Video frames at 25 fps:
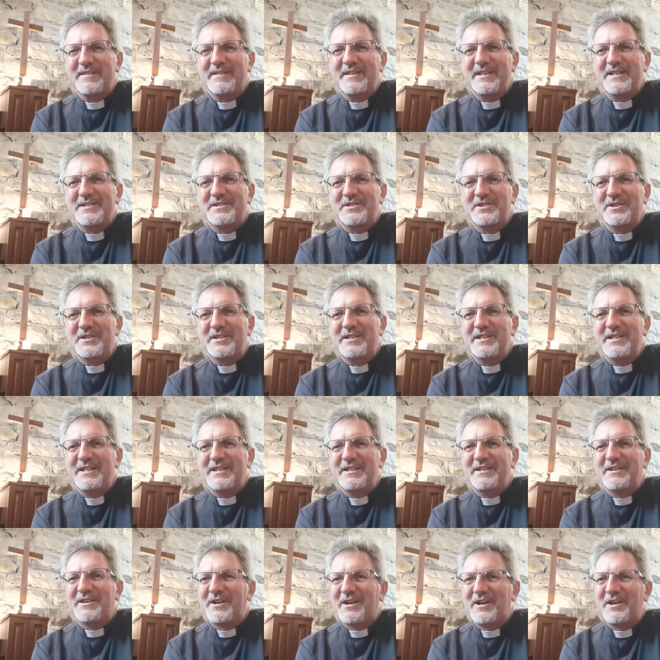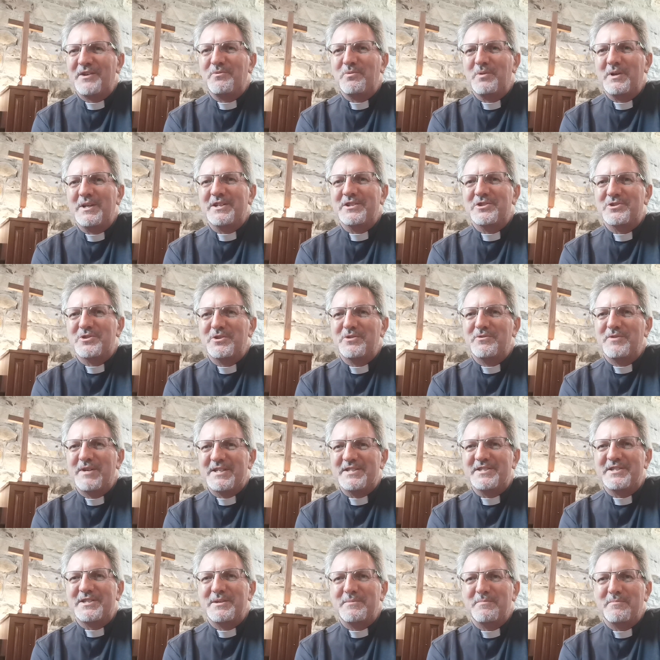They certainly are unwilling to
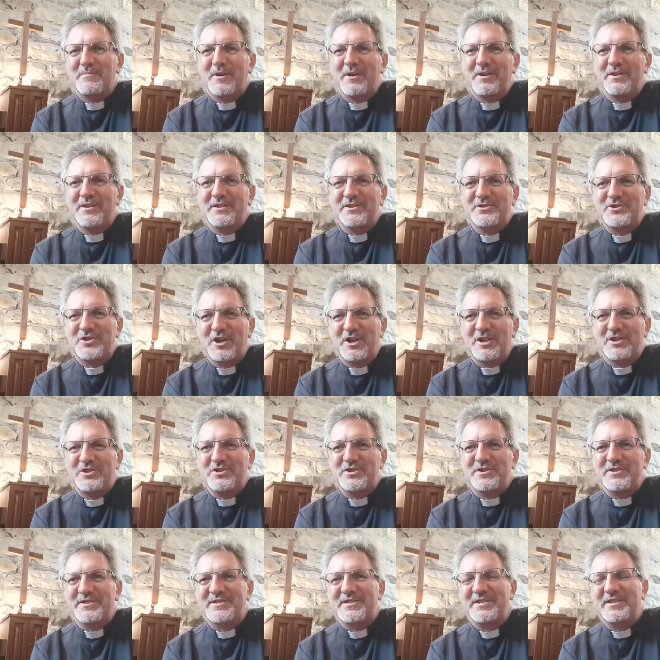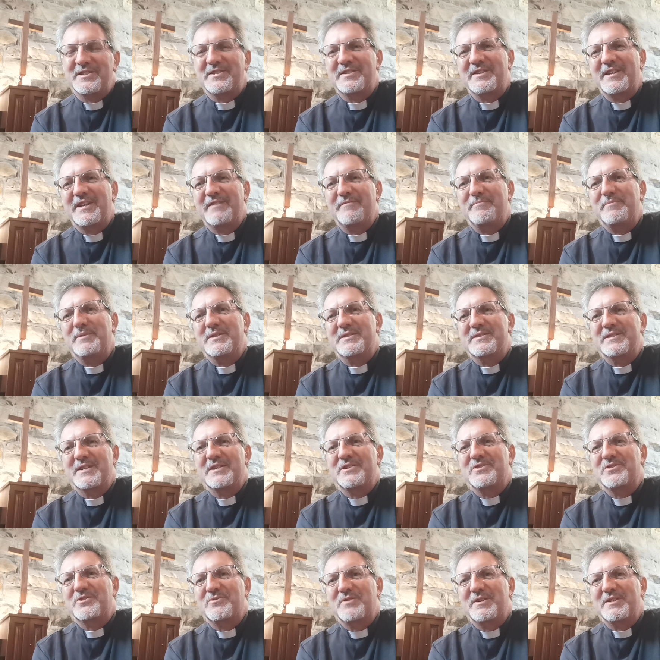arrest him on the charges that they've been
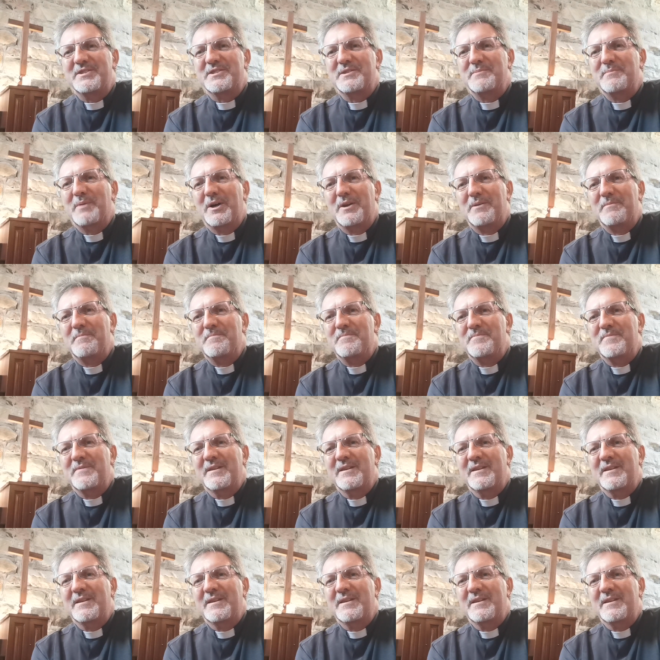sent to arrest him on.